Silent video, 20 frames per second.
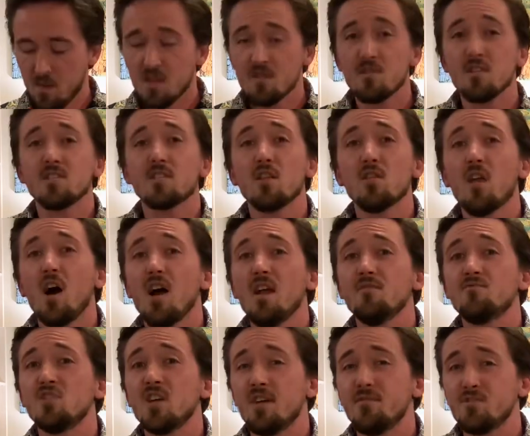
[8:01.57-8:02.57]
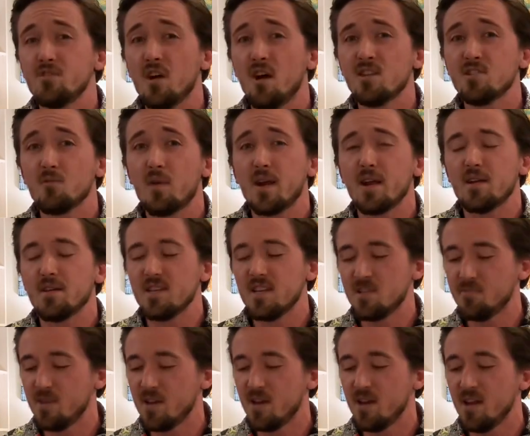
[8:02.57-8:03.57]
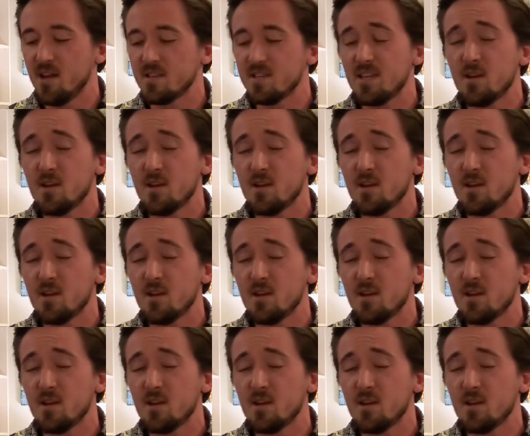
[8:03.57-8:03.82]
There's a lot of Jeff Johns writing this because